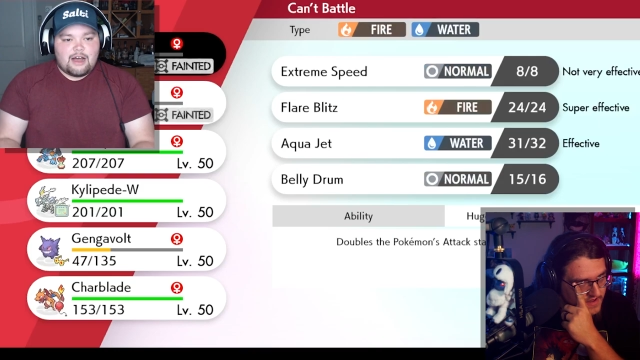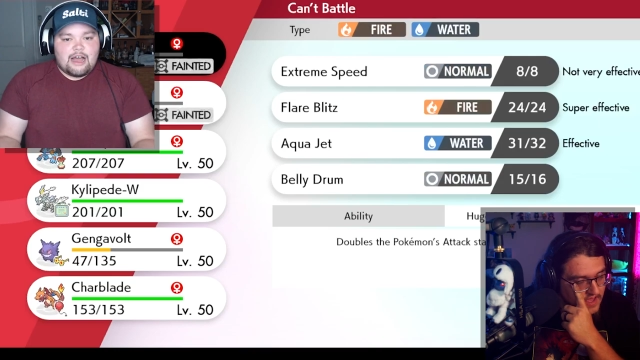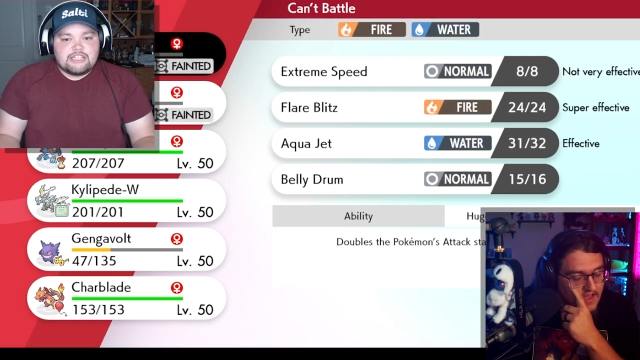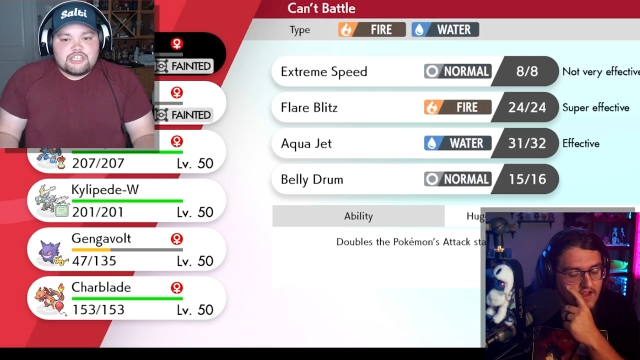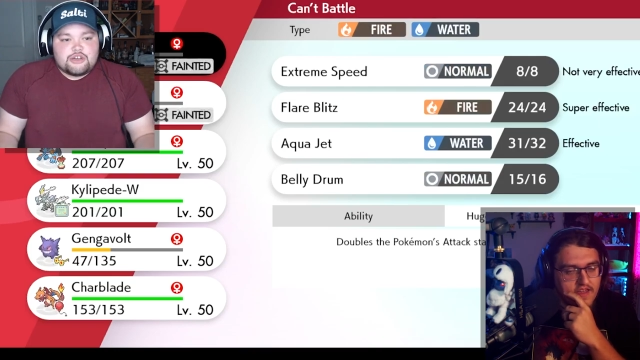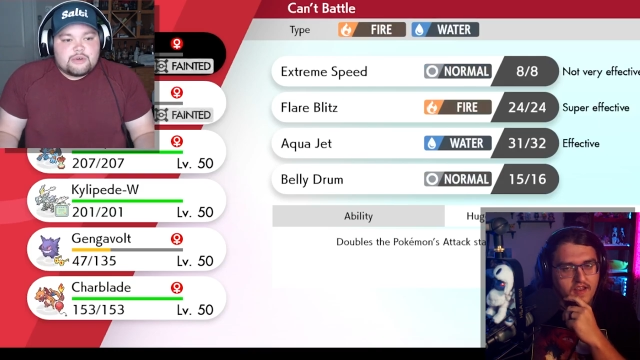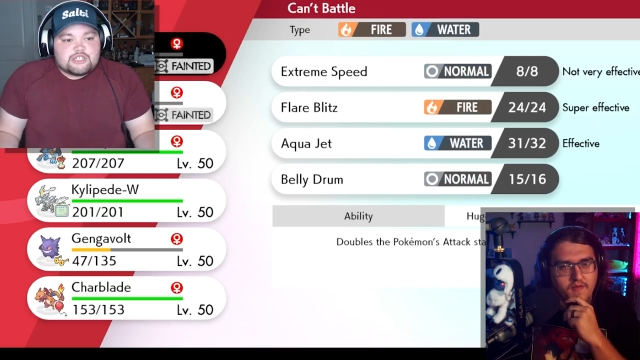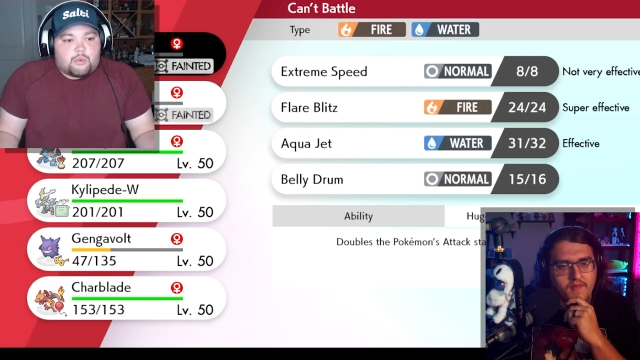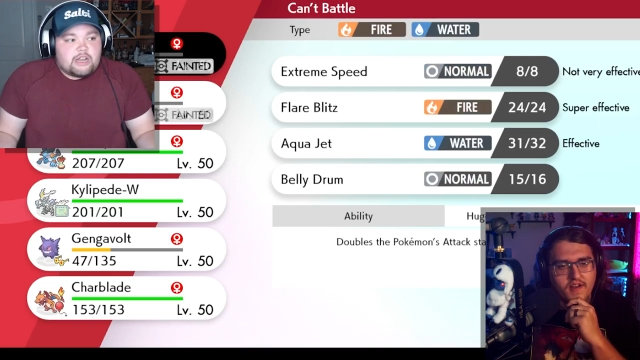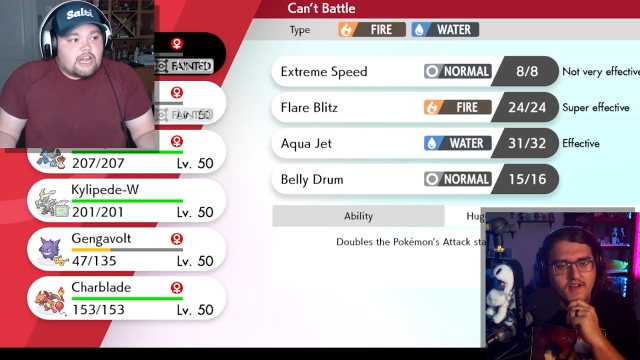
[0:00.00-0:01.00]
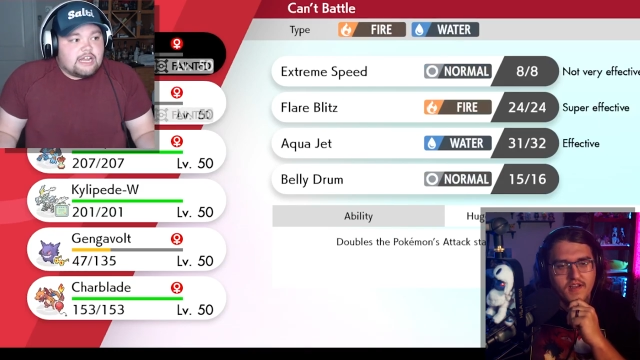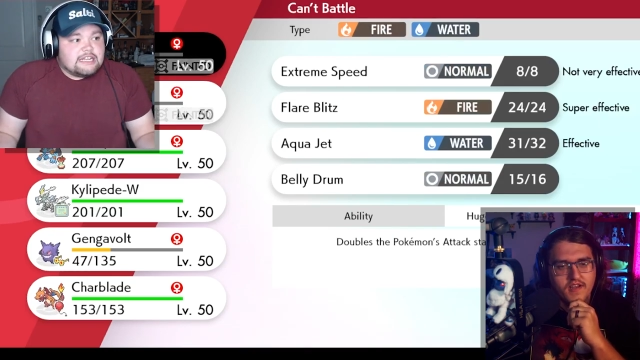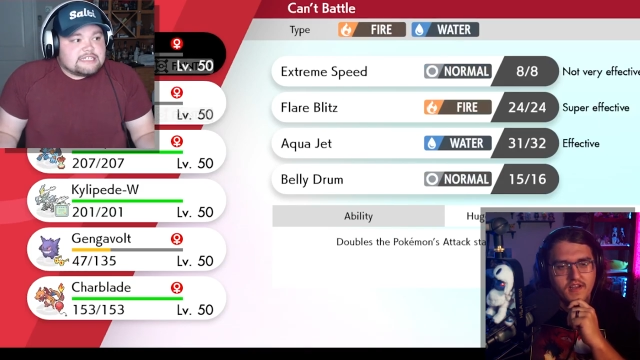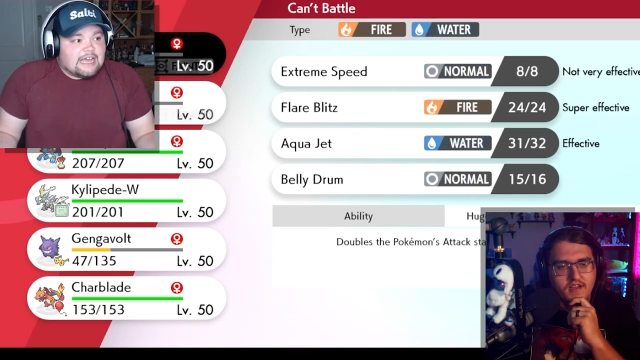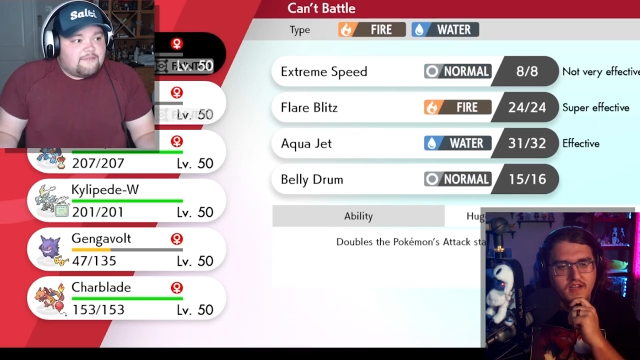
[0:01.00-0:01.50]
Speaker 1: do. It's
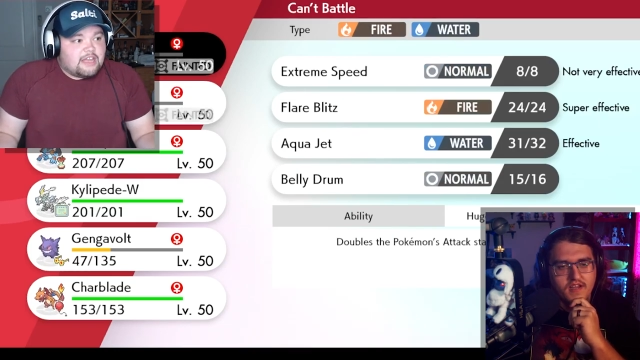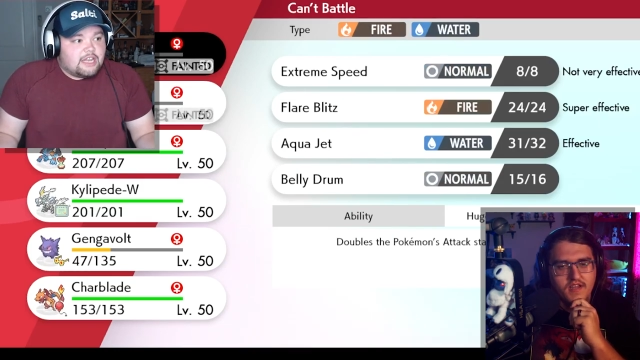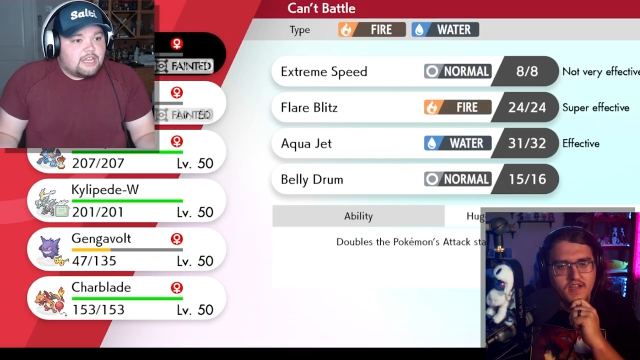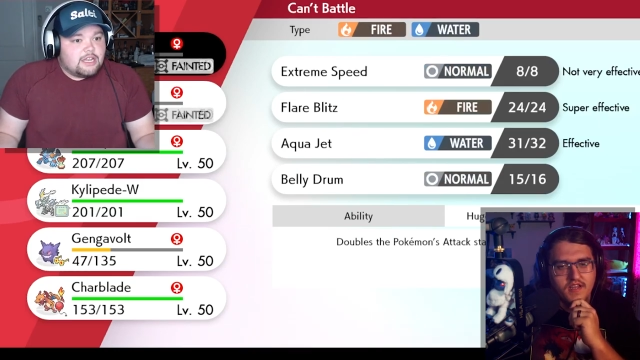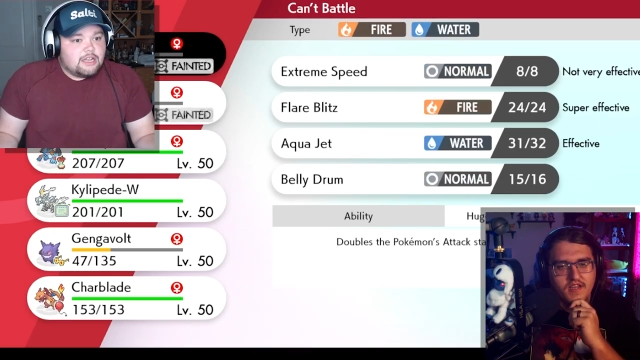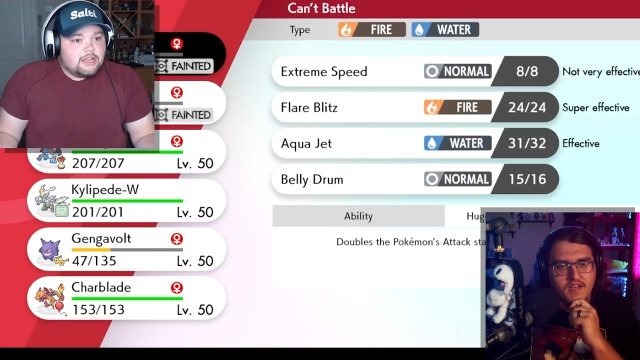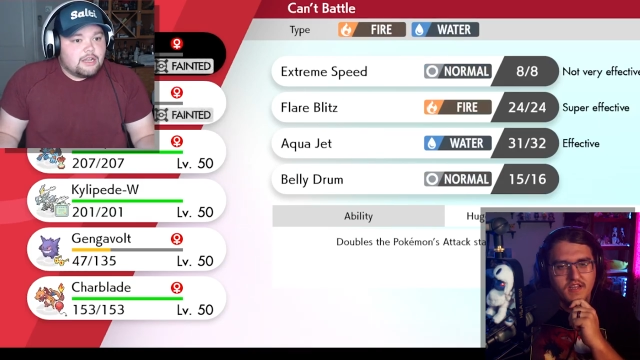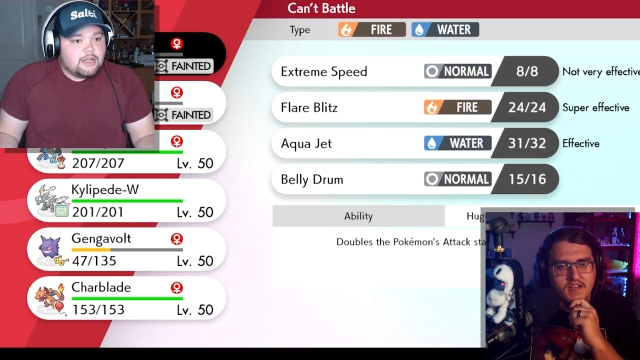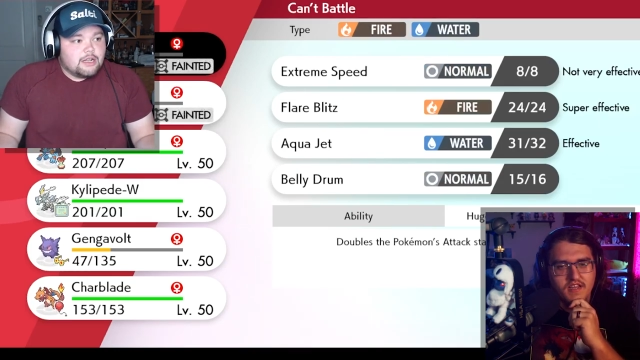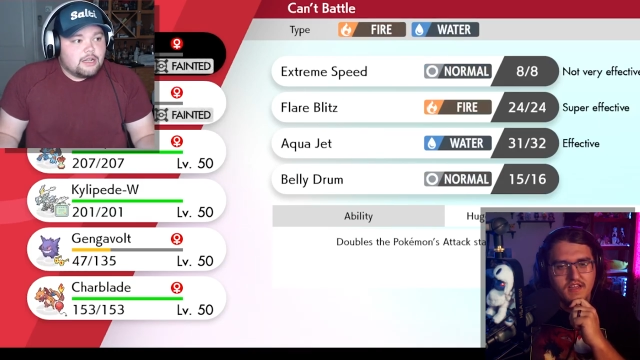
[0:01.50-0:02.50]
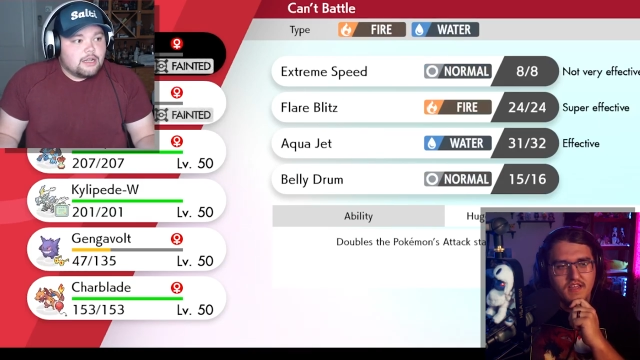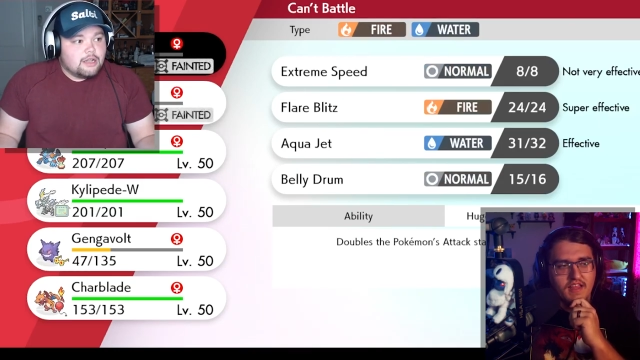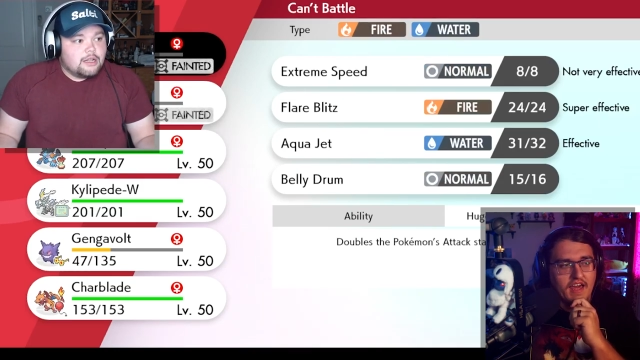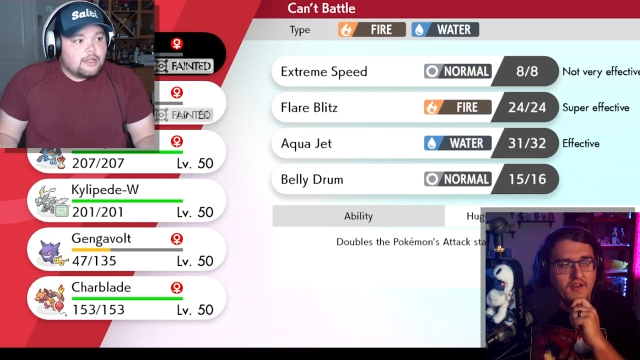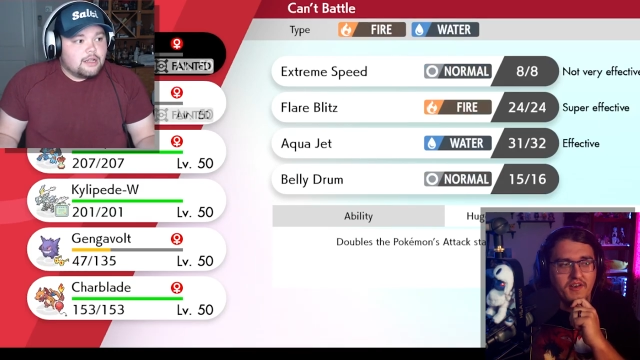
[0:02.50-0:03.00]
197. I
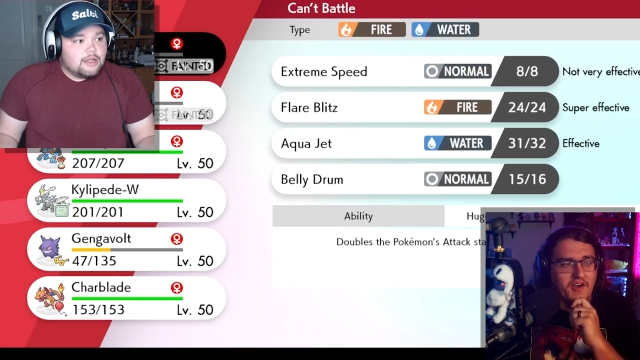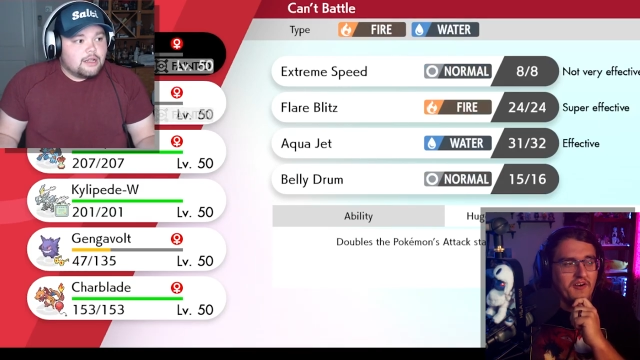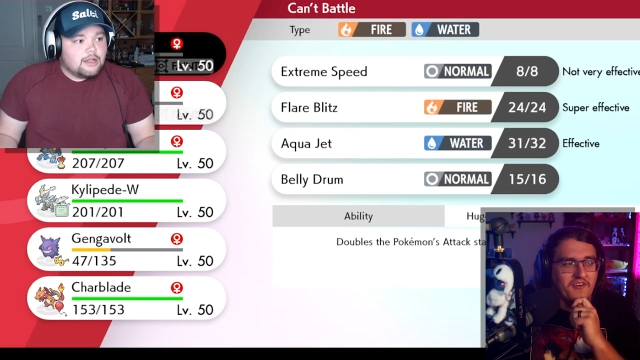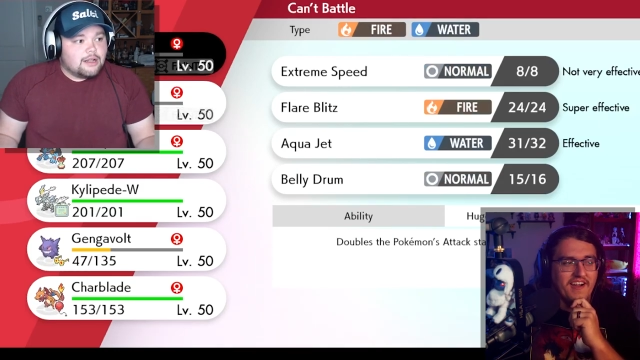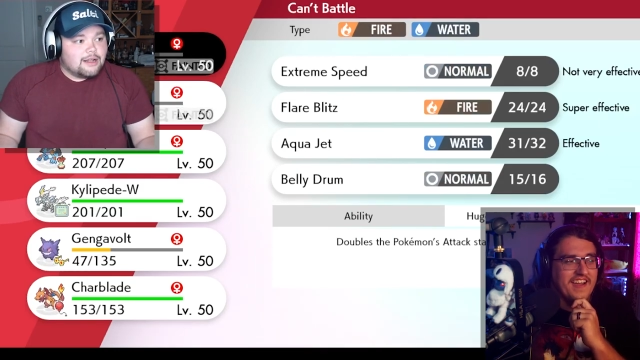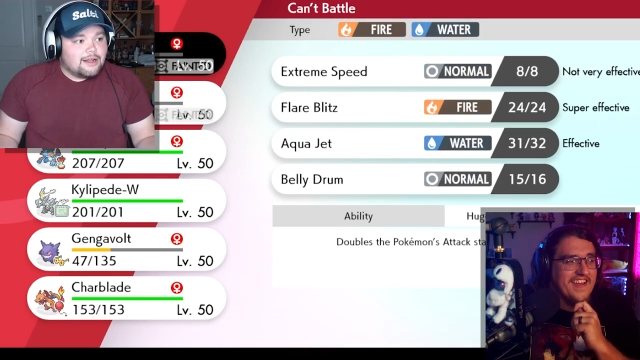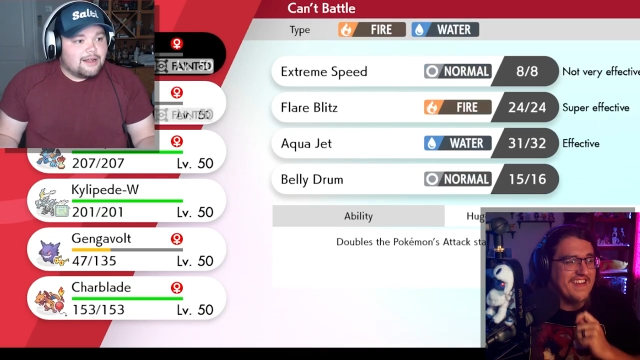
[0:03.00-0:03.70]
don't know.